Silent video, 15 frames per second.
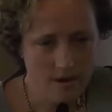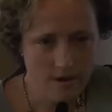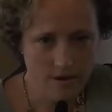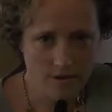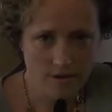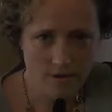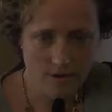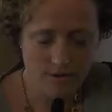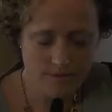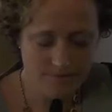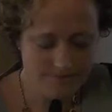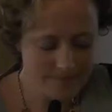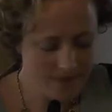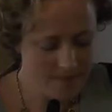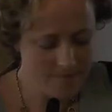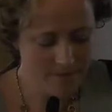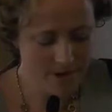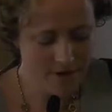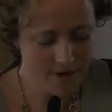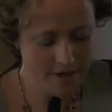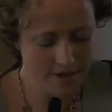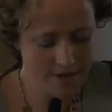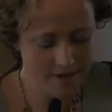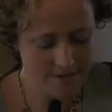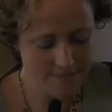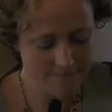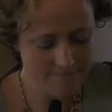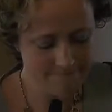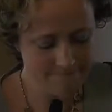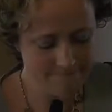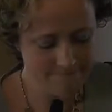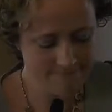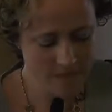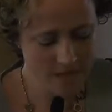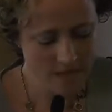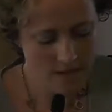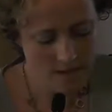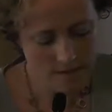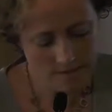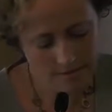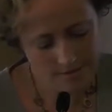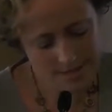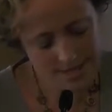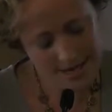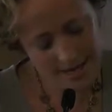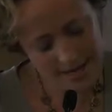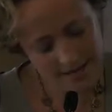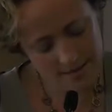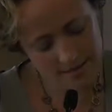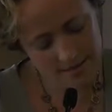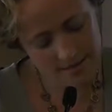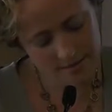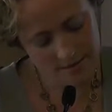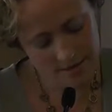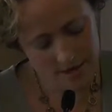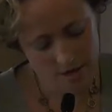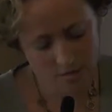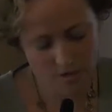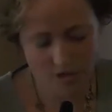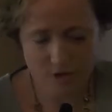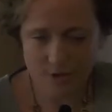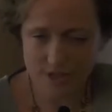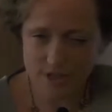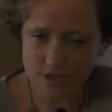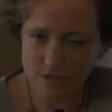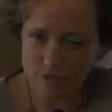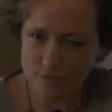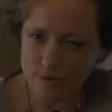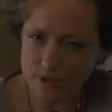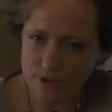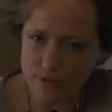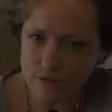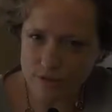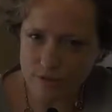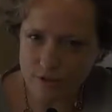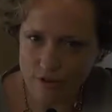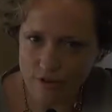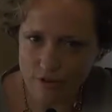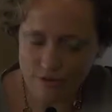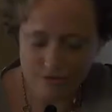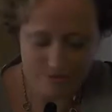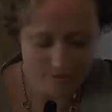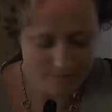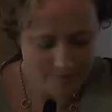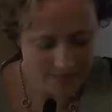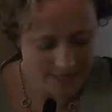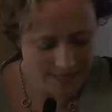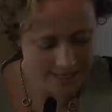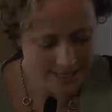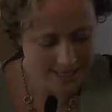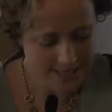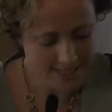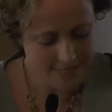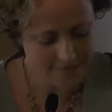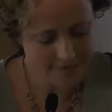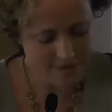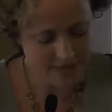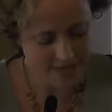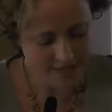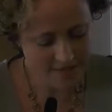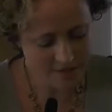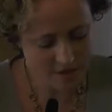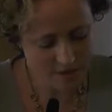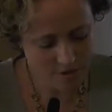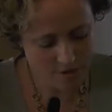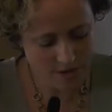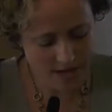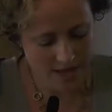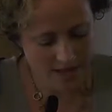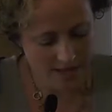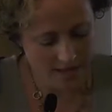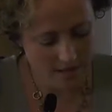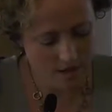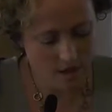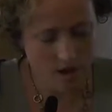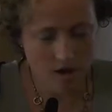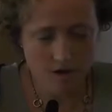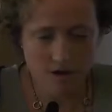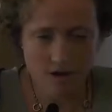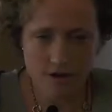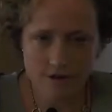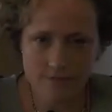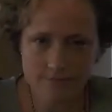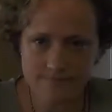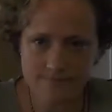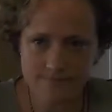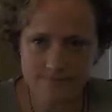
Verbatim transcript: Oh, America, on those nights when you are too beautiful for me to forgive you any longer,